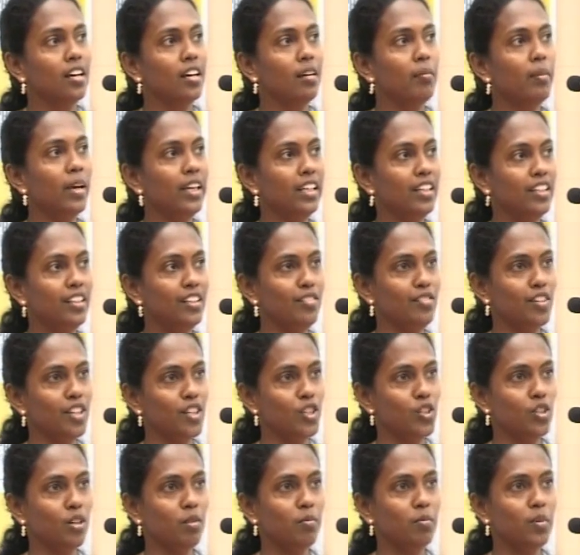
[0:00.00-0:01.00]
But in the
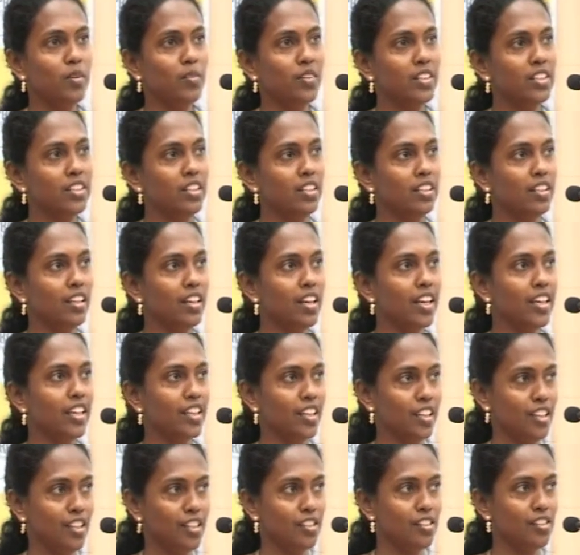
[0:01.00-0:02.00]
workshop, we were treated
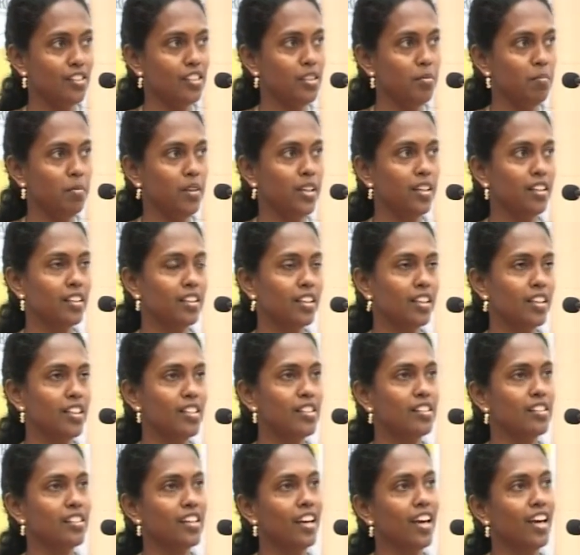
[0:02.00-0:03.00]
like kids, typical
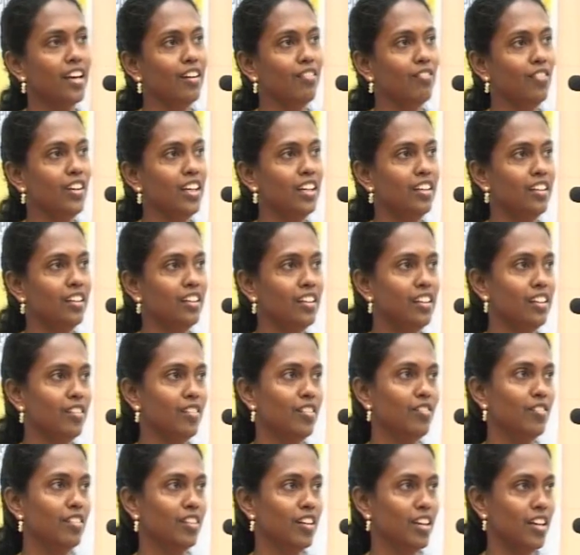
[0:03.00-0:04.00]
kids, and we did
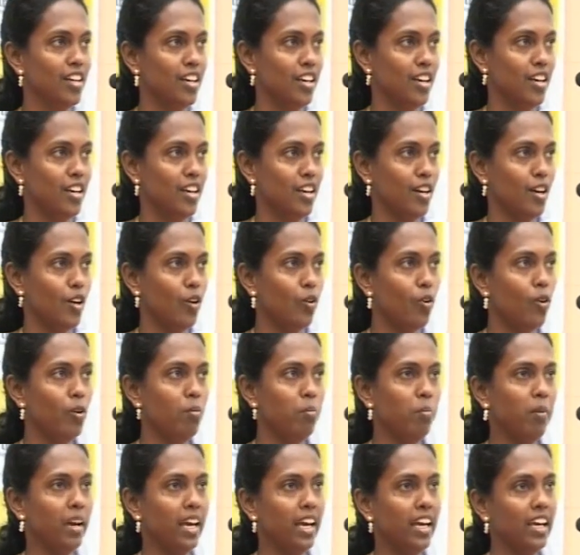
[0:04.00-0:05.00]
the role
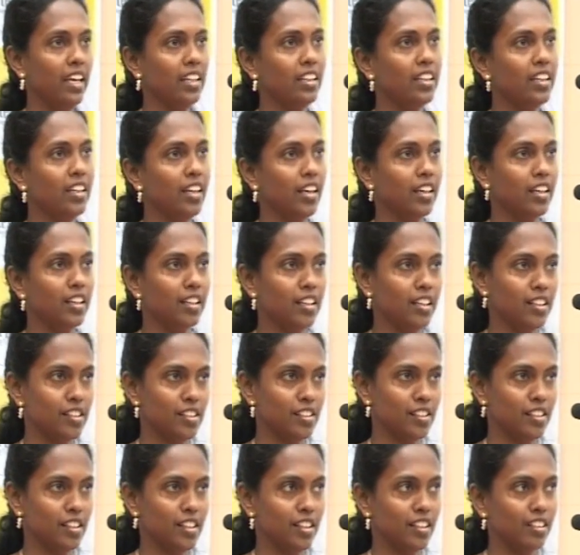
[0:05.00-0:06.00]
play, the technical
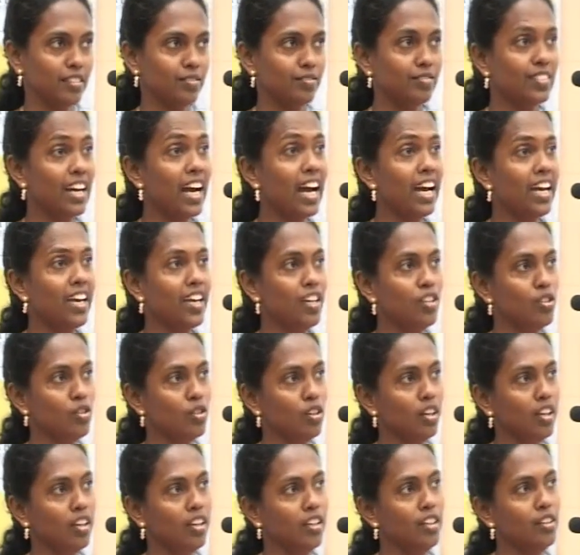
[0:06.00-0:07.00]
skit. I
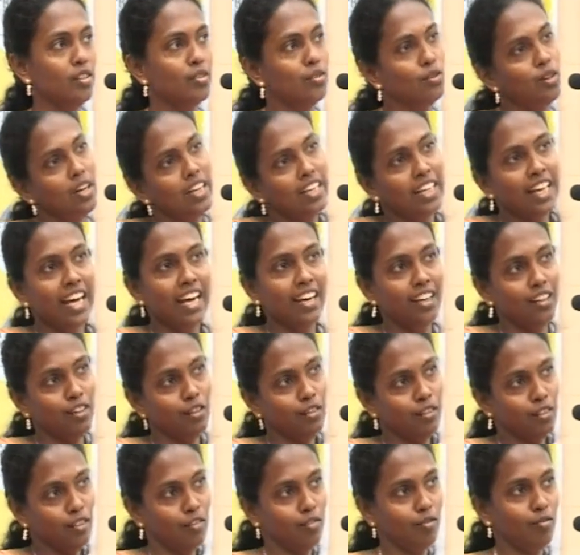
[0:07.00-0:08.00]
enjoyed it, so I carried
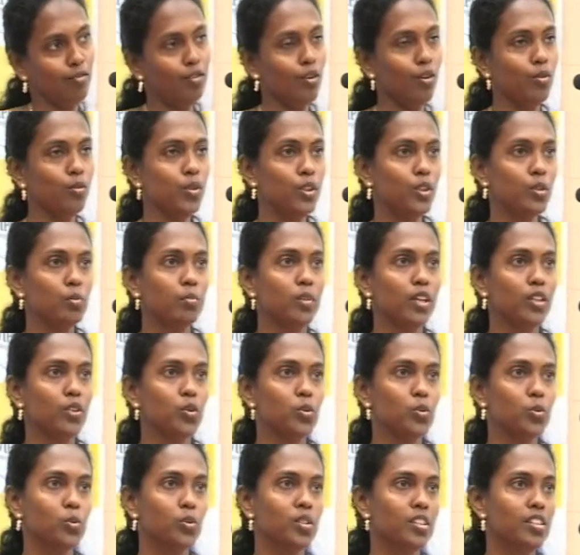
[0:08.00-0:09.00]
it forward to my
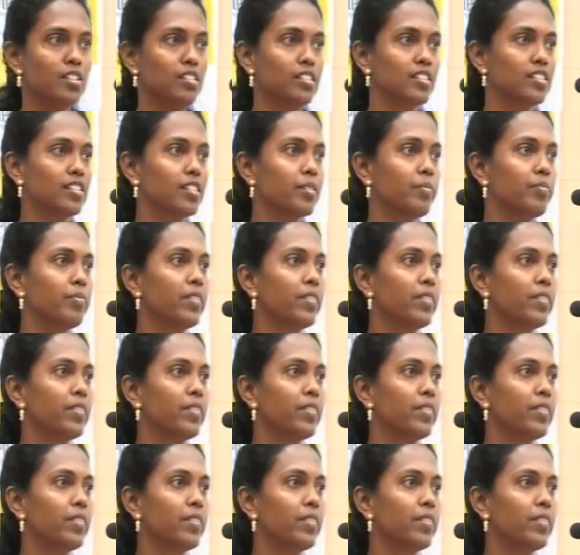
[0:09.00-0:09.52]
students.